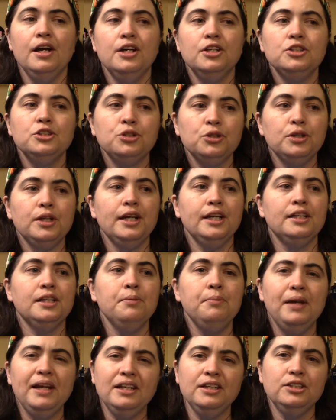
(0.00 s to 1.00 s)
So like the
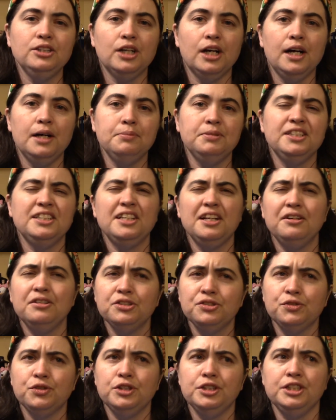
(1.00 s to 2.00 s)
main jobs,
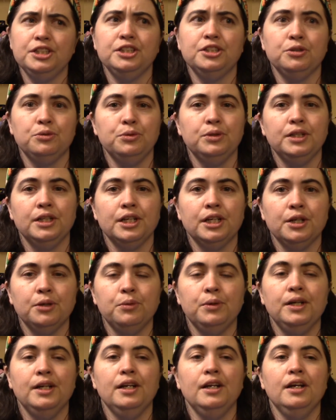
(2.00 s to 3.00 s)
Salesforce is a really good
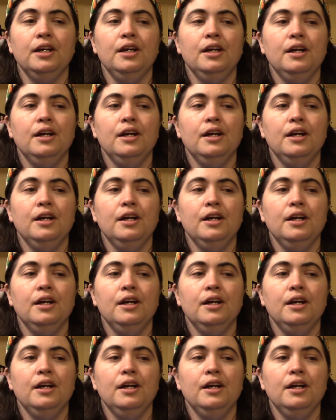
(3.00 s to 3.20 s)
one.